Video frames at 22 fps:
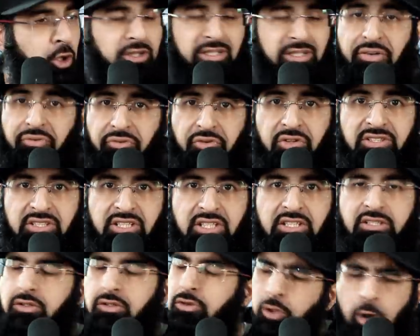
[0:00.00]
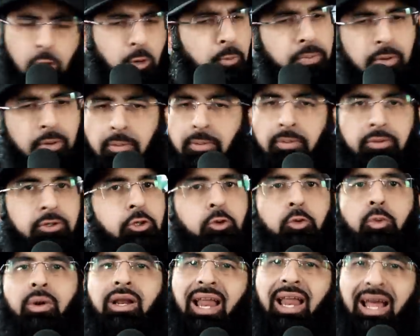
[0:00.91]
you got differences? No problem,
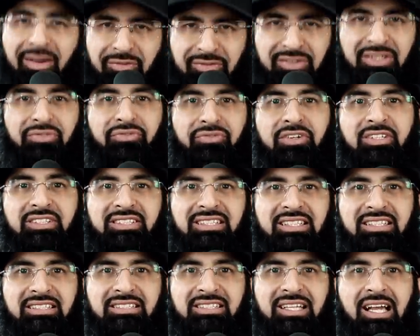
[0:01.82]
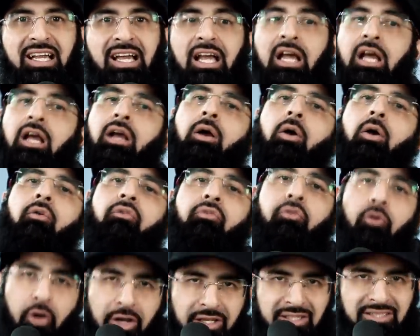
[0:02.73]
you will have differences.
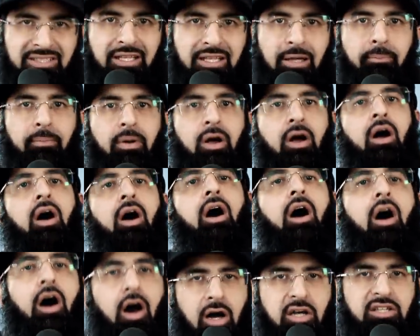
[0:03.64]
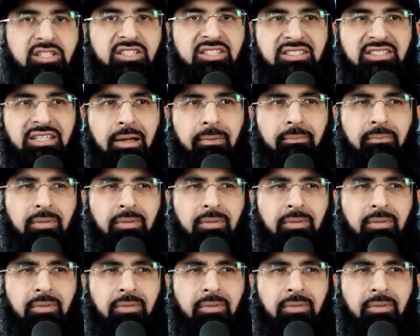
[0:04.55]
Voice them, ask